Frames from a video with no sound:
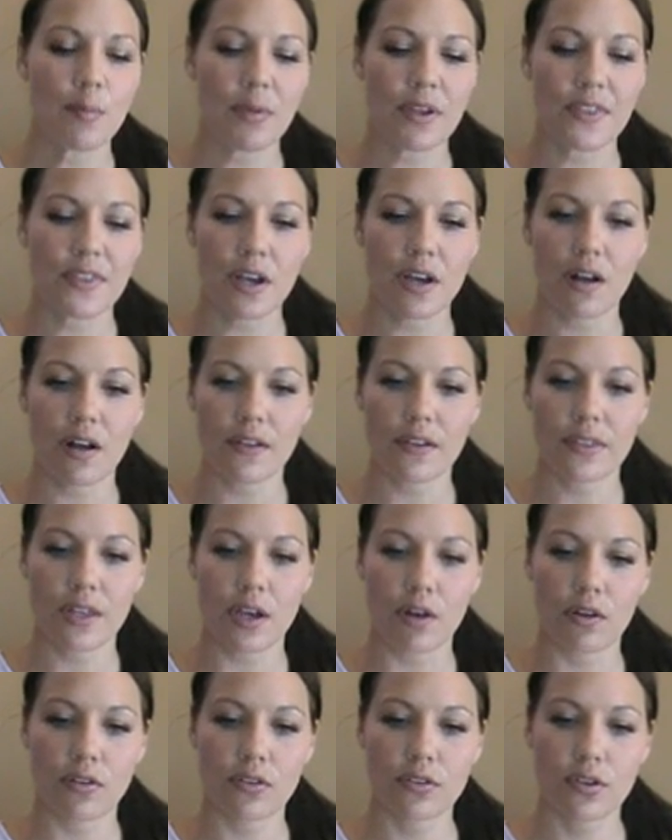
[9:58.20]
but
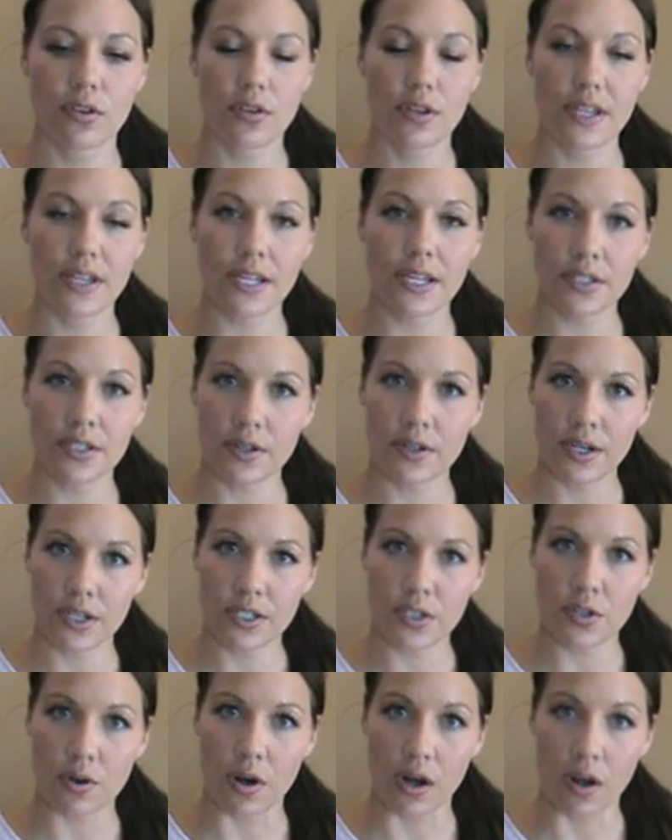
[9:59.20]
they'll enter
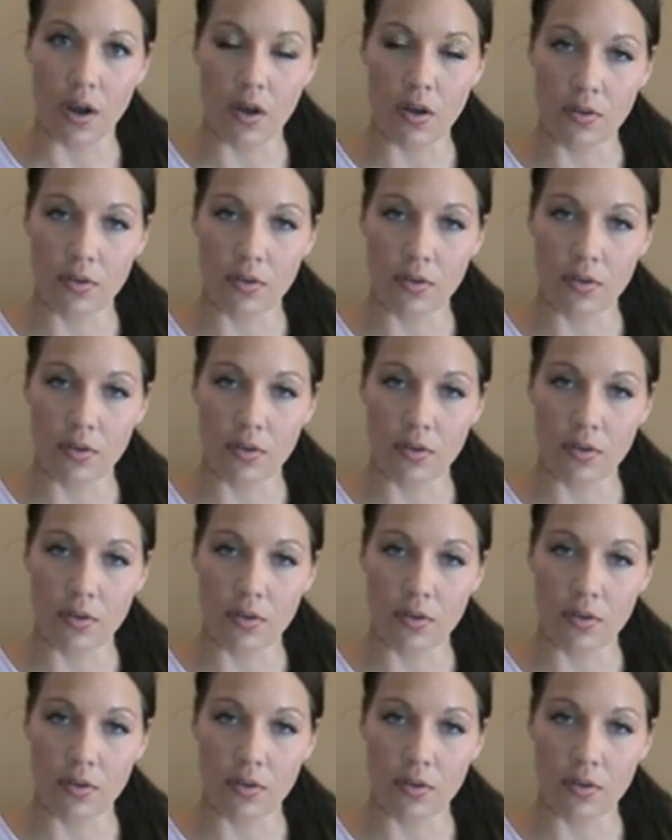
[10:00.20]
into our